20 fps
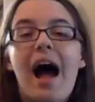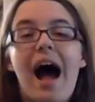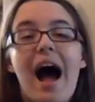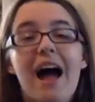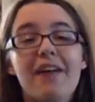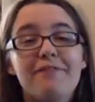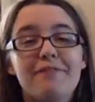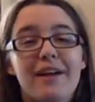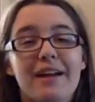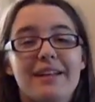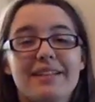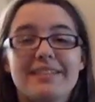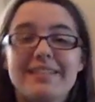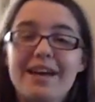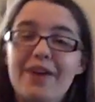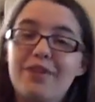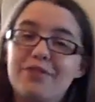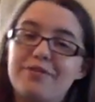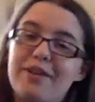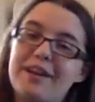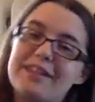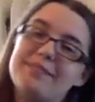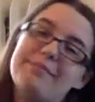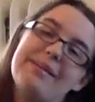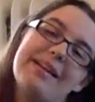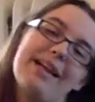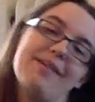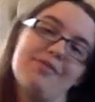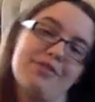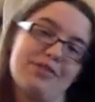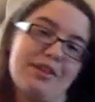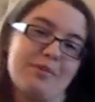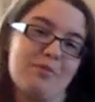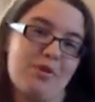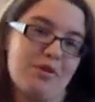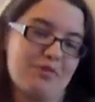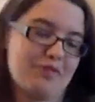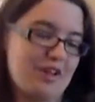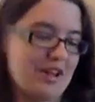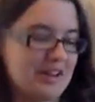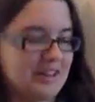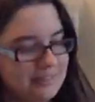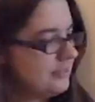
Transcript: I find sound effects make everything more fun.